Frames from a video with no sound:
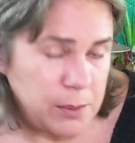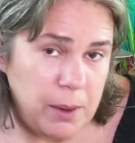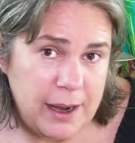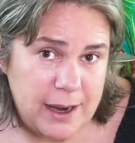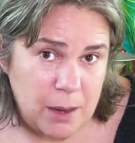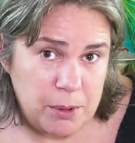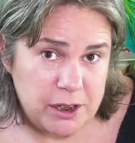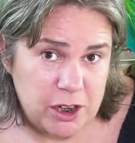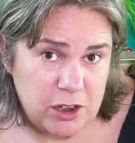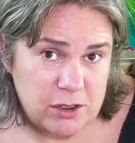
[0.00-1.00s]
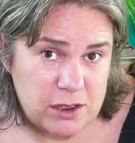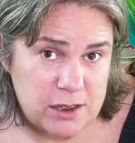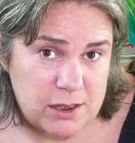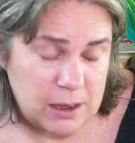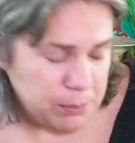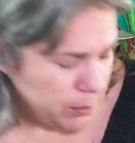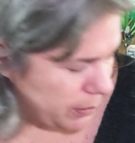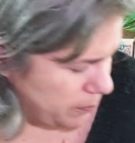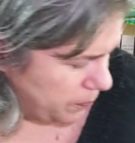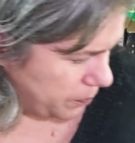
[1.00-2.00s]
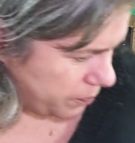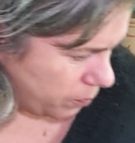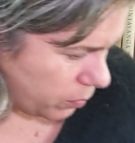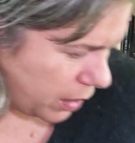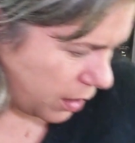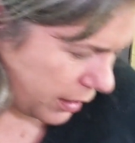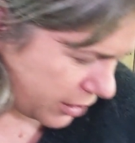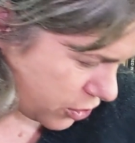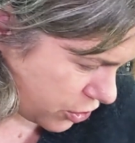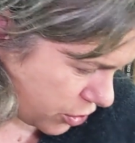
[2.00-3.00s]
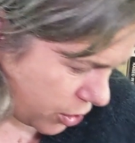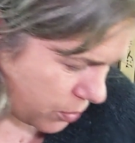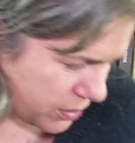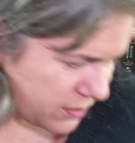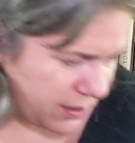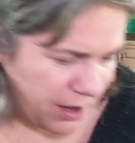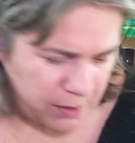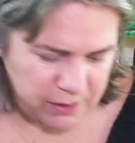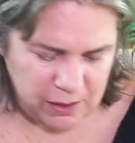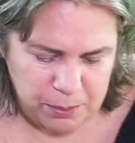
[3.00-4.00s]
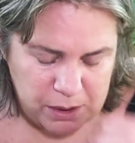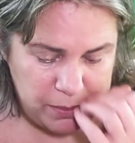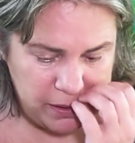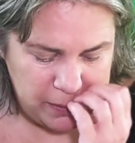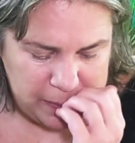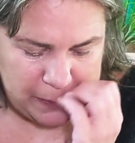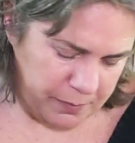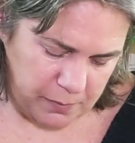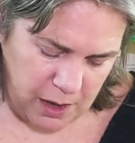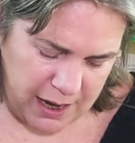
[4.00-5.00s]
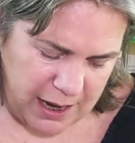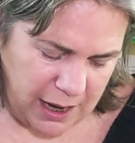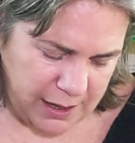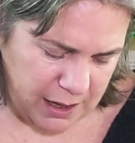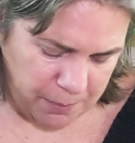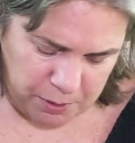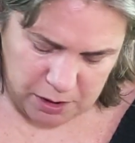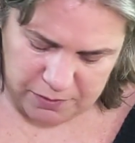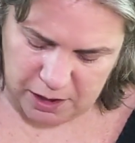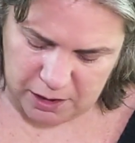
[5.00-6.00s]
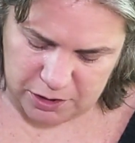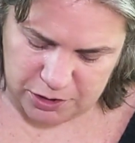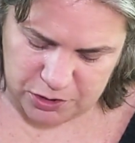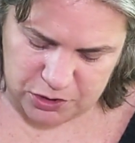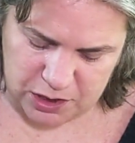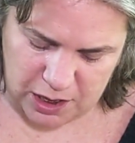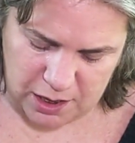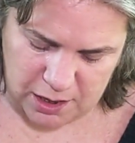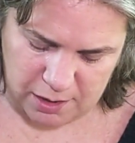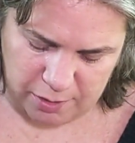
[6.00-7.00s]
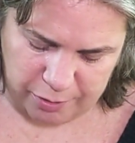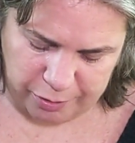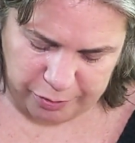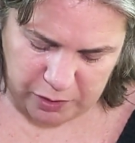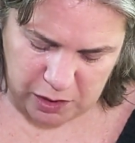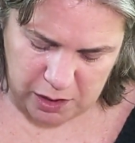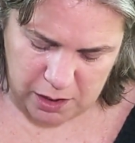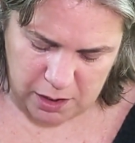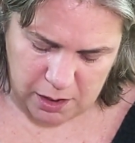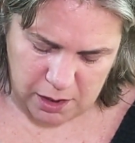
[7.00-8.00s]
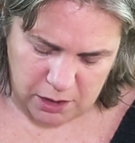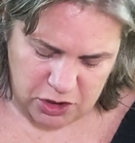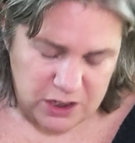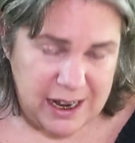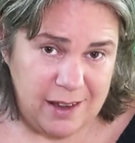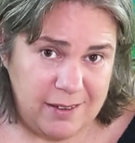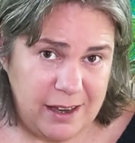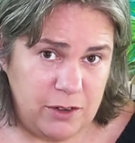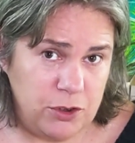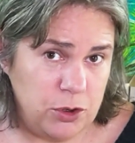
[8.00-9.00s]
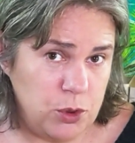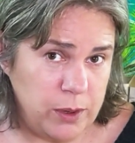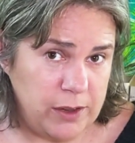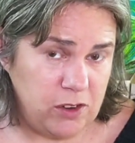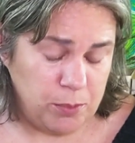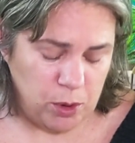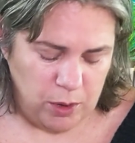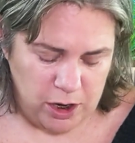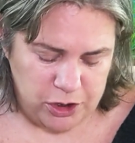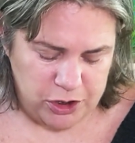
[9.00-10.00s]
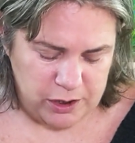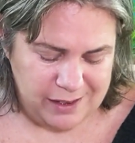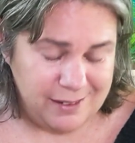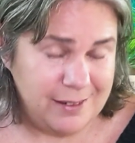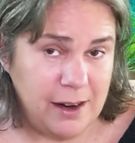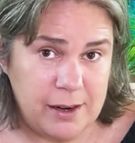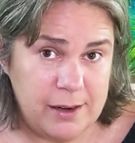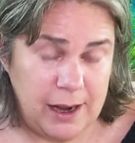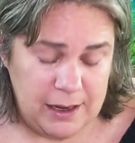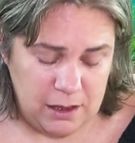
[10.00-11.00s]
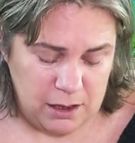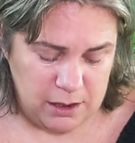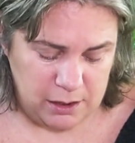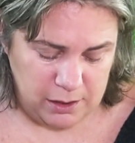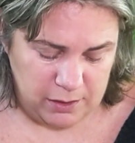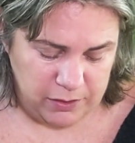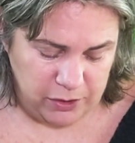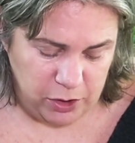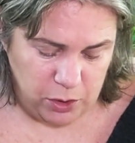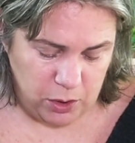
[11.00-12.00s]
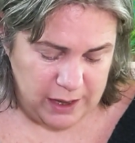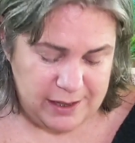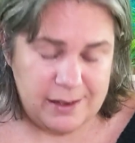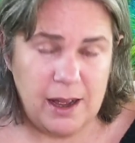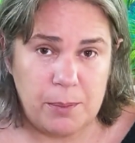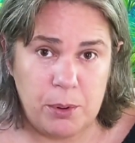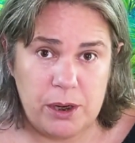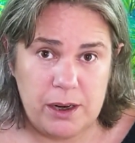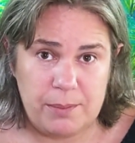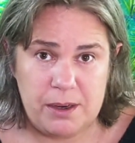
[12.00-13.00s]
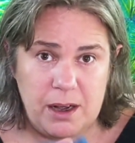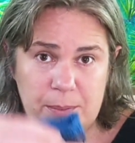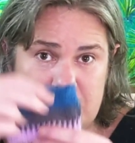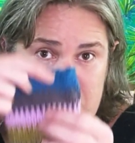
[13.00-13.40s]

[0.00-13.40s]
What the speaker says: buy a couple of yarns to supplement. And I'll actually show you on the sock, because I put them in there too. I got a couple of colors of just Cascade 220 Superwash. It is not a nylon, so I did not put it, I mean, up